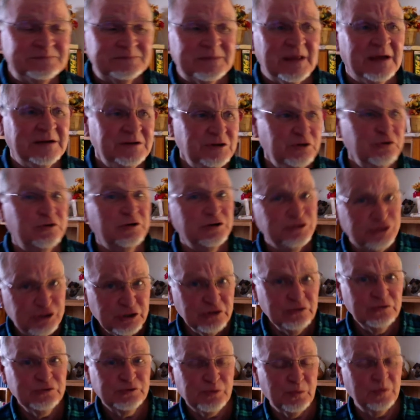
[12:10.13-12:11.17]
and you can
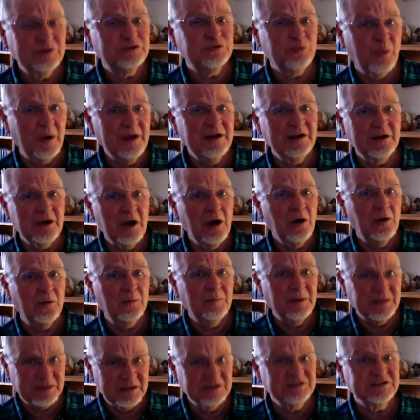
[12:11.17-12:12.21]
choose which way to go,
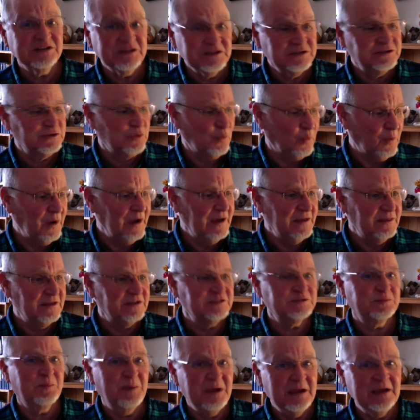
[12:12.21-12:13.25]
but this is the way
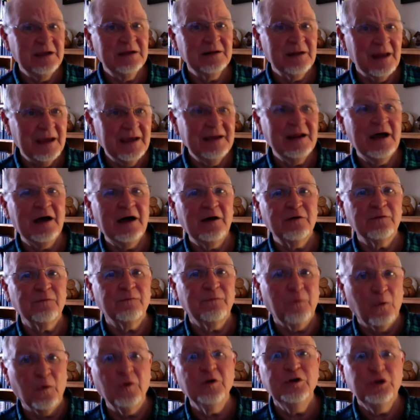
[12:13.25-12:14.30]
that's being laid out
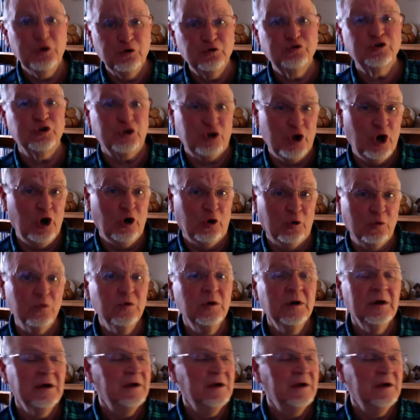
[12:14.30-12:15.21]
for you to go.